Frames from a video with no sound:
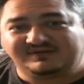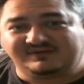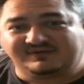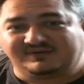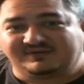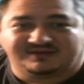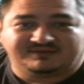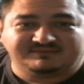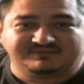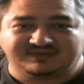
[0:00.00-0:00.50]

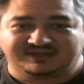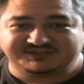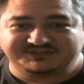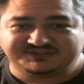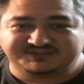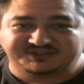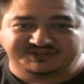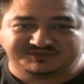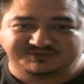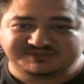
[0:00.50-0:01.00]
well, I'll
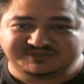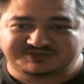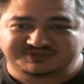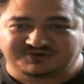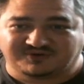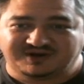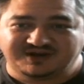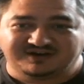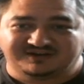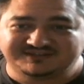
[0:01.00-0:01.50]
just use the
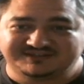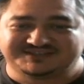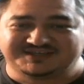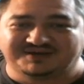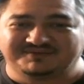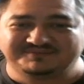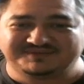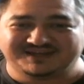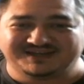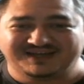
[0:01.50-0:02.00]
screen on
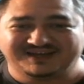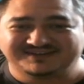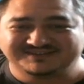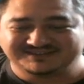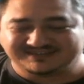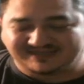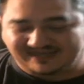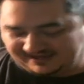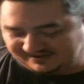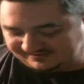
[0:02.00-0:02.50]
something
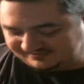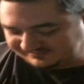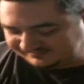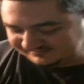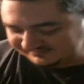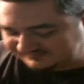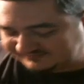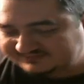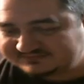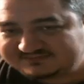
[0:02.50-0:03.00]
else now.
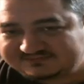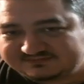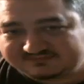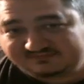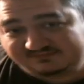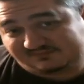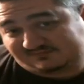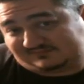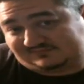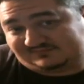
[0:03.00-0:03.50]

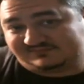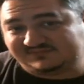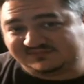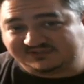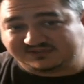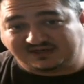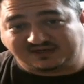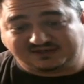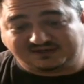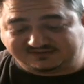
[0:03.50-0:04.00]

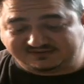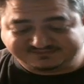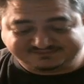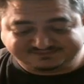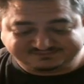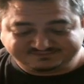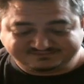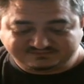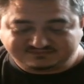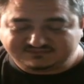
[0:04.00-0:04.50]
So,
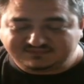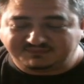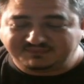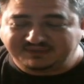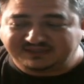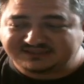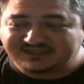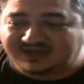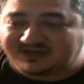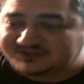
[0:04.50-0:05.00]
I mean,
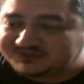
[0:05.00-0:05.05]
it's not a